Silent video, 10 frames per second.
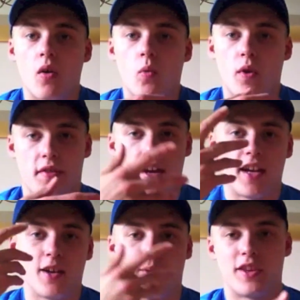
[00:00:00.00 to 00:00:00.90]
with the
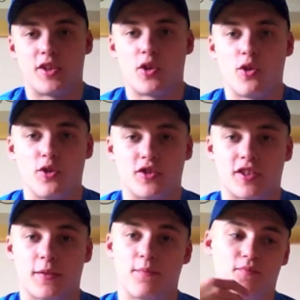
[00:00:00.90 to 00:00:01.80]
hair, with the
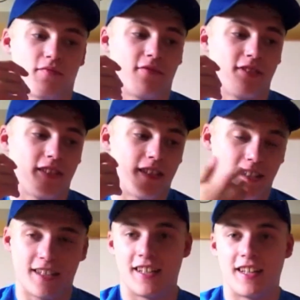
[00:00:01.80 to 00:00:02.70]
shoes,
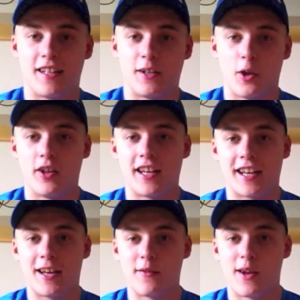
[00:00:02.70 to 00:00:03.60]
a lot of
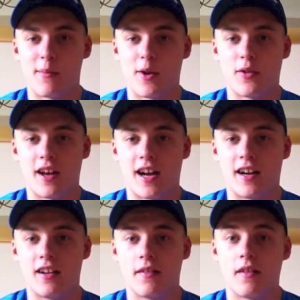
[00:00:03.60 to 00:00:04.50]
negativity about
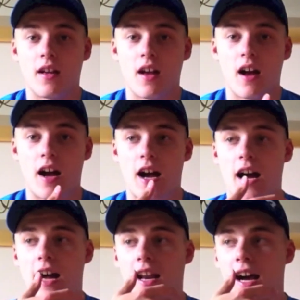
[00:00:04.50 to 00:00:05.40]
that,
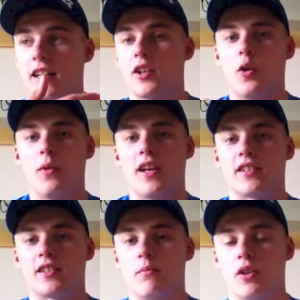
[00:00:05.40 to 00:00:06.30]
and I can cope with
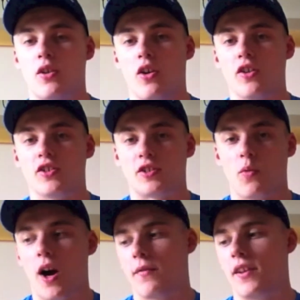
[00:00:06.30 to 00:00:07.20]
this because
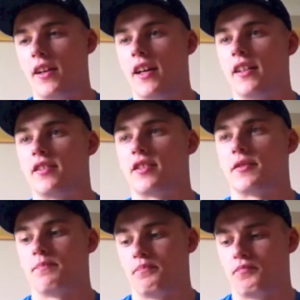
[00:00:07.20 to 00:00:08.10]
what I've learnt
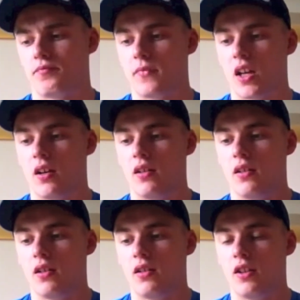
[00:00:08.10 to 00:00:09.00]
is
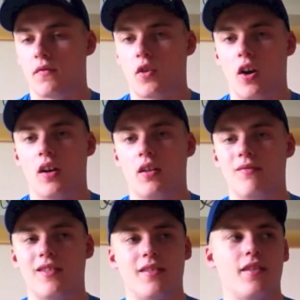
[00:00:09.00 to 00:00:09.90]
you've got
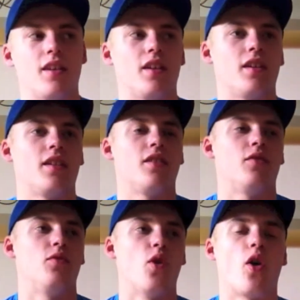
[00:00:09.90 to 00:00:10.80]
to
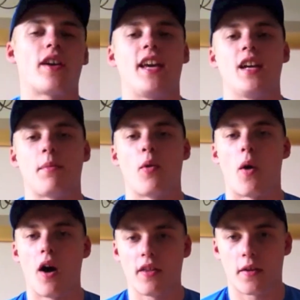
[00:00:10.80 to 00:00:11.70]
not care about
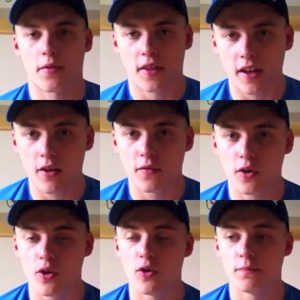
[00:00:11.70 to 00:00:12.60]
what others think of
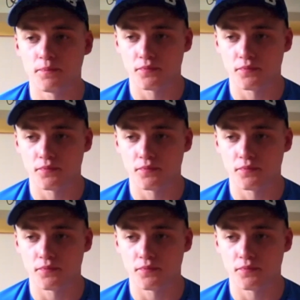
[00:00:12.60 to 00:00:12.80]
you.